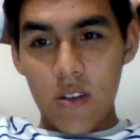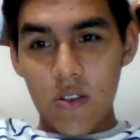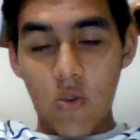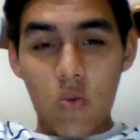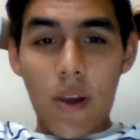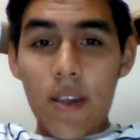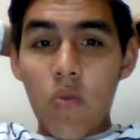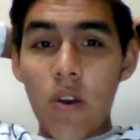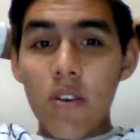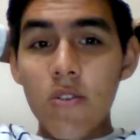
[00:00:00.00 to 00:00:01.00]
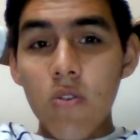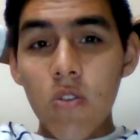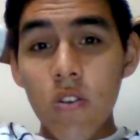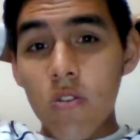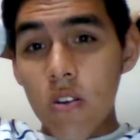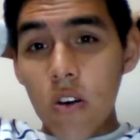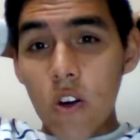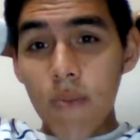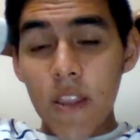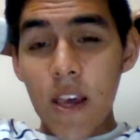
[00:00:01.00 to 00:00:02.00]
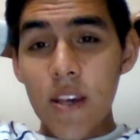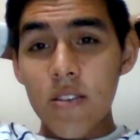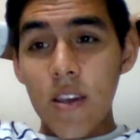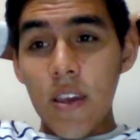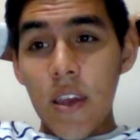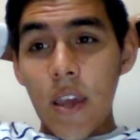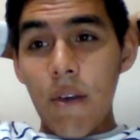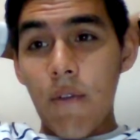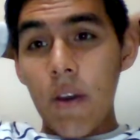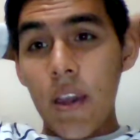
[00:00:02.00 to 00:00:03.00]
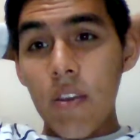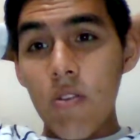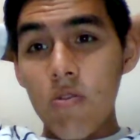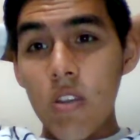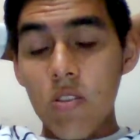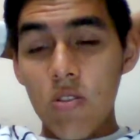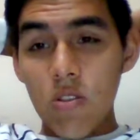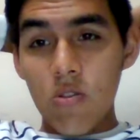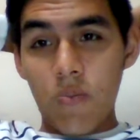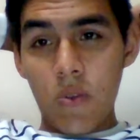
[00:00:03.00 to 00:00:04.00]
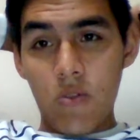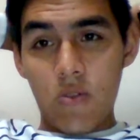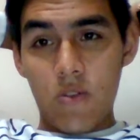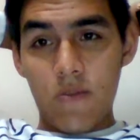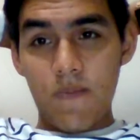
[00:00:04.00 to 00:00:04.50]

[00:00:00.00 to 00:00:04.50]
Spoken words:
So why we are urbanized if we can use that soil to produce?